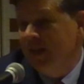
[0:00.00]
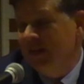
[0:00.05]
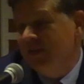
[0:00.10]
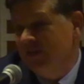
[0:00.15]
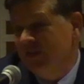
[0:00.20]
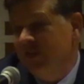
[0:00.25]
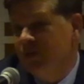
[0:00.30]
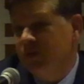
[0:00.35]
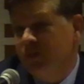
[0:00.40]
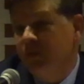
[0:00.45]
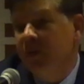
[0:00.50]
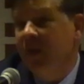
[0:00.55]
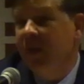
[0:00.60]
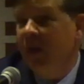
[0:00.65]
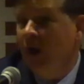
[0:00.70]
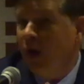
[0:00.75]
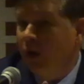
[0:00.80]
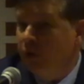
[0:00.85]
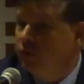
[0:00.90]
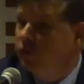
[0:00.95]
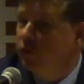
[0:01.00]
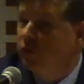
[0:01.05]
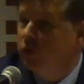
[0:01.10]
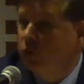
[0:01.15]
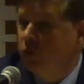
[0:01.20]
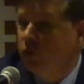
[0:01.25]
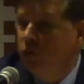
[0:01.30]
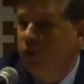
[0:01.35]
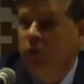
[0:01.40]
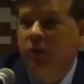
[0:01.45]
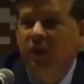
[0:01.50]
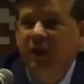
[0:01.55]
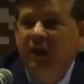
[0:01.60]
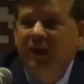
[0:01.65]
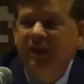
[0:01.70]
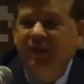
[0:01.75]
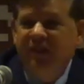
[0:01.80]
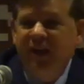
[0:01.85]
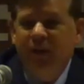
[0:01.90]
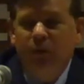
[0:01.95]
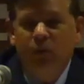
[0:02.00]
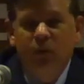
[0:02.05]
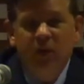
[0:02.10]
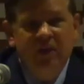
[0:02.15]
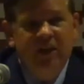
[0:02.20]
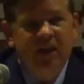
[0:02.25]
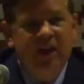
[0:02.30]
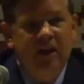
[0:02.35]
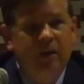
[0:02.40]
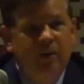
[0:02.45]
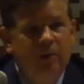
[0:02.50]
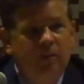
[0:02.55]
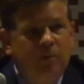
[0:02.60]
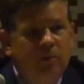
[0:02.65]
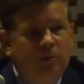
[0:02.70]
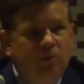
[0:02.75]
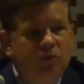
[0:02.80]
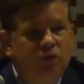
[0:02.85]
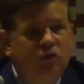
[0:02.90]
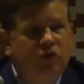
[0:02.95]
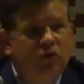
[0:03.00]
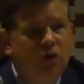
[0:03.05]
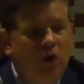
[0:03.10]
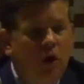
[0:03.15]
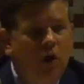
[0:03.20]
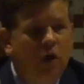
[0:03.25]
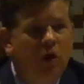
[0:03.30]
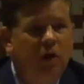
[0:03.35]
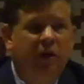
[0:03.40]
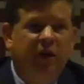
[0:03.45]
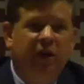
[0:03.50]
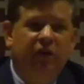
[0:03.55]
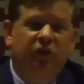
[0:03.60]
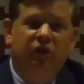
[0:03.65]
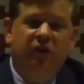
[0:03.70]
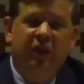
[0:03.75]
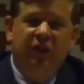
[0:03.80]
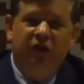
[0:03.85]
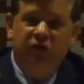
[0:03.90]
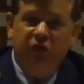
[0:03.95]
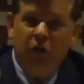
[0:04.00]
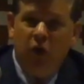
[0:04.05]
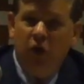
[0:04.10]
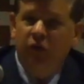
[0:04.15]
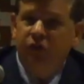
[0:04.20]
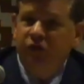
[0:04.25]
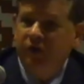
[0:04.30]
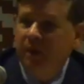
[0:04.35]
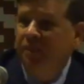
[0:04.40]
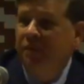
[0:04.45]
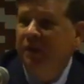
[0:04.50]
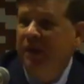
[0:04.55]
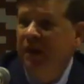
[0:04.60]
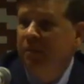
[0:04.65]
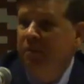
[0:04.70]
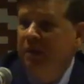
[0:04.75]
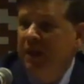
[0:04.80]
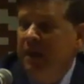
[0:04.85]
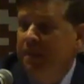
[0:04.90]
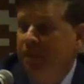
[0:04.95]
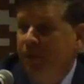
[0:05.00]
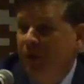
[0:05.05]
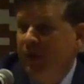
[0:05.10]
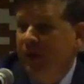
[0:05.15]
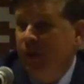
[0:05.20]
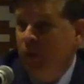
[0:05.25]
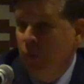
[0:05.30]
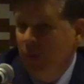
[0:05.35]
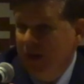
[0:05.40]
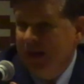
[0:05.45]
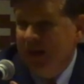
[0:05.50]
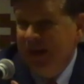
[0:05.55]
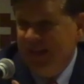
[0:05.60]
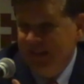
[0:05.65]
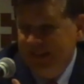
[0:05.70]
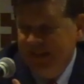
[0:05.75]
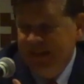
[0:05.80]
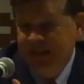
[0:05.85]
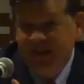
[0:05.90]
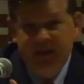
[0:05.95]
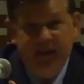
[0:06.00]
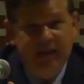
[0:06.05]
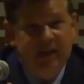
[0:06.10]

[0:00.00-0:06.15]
that system. But they also knew that when they saw something in me pretty quickly,